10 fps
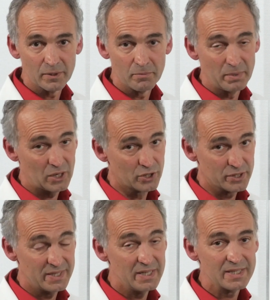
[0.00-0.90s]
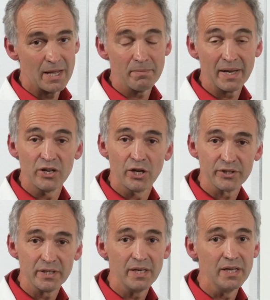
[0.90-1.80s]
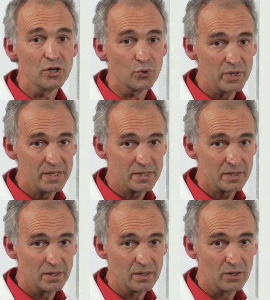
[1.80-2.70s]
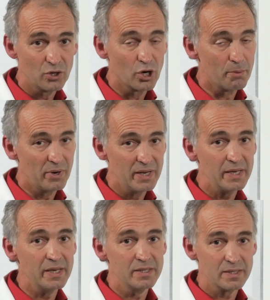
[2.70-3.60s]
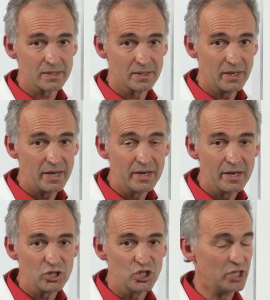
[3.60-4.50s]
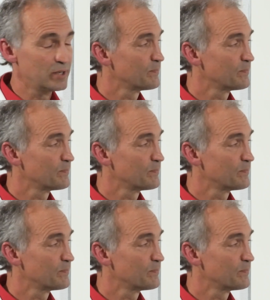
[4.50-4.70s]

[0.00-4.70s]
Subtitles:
because the system cannot increase globally its energy.